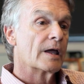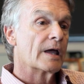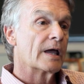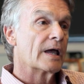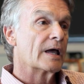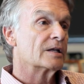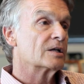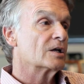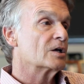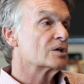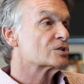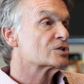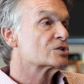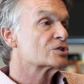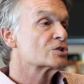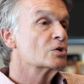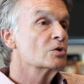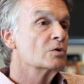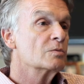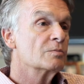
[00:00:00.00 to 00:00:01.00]
and
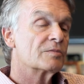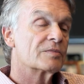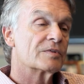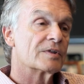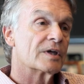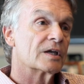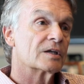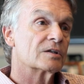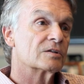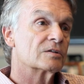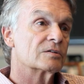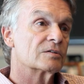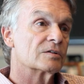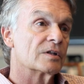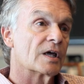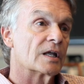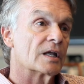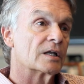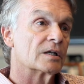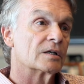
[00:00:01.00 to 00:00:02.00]
assume things
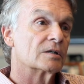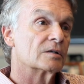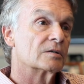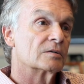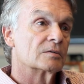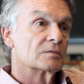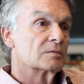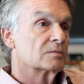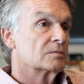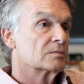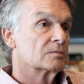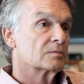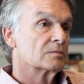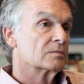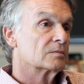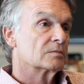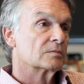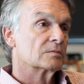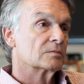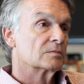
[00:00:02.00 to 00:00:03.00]
that
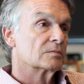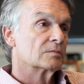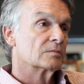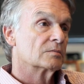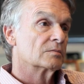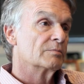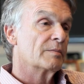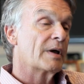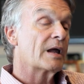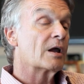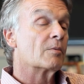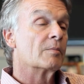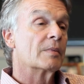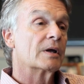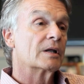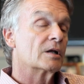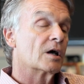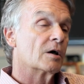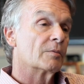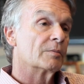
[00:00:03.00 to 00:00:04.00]
may or may
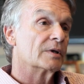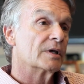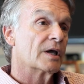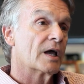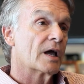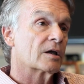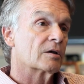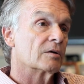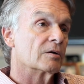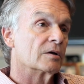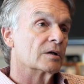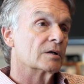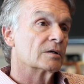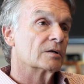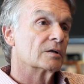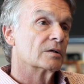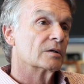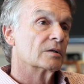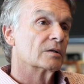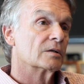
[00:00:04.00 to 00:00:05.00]
not be accurate,
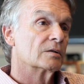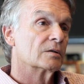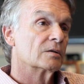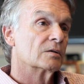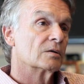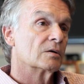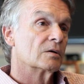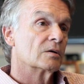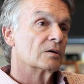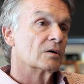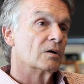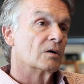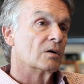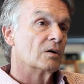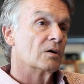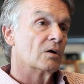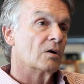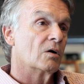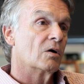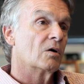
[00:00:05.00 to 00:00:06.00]

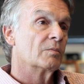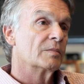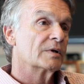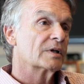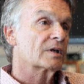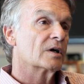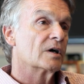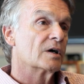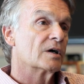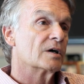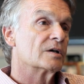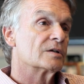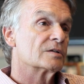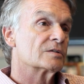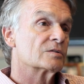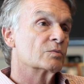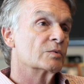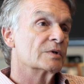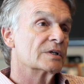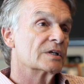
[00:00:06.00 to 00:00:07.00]
all because
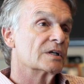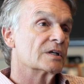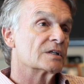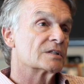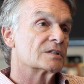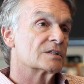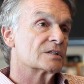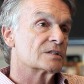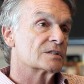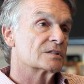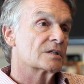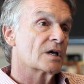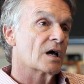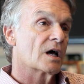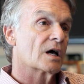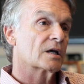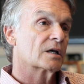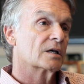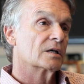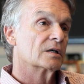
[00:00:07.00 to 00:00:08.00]
we get
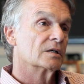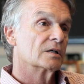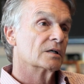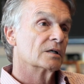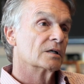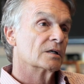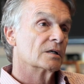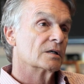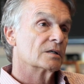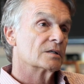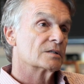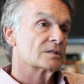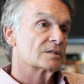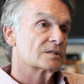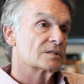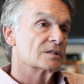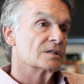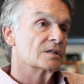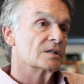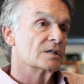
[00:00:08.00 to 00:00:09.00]
stuck
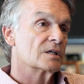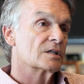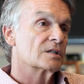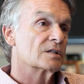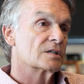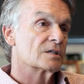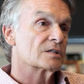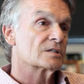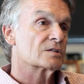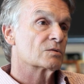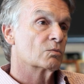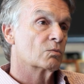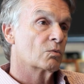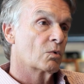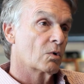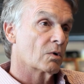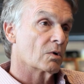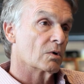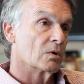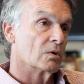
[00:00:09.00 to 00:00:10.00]
seeing this
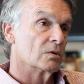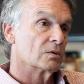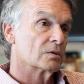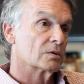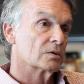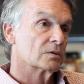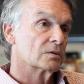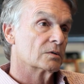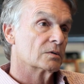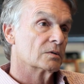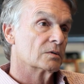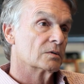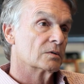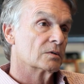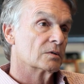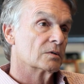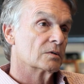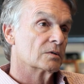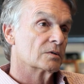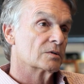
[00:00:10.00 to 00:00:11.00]
world
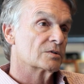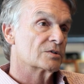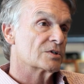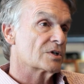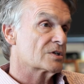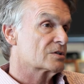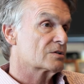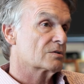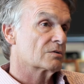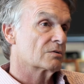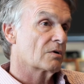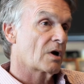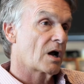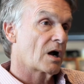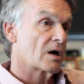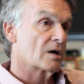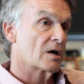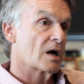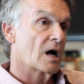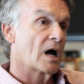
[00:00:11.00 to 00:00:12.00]
just through
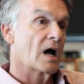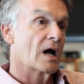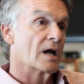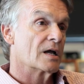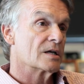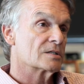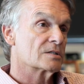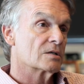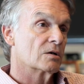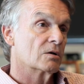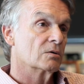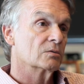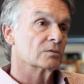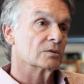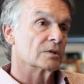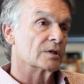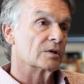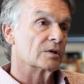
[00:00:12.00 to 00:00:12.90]
our eyes only.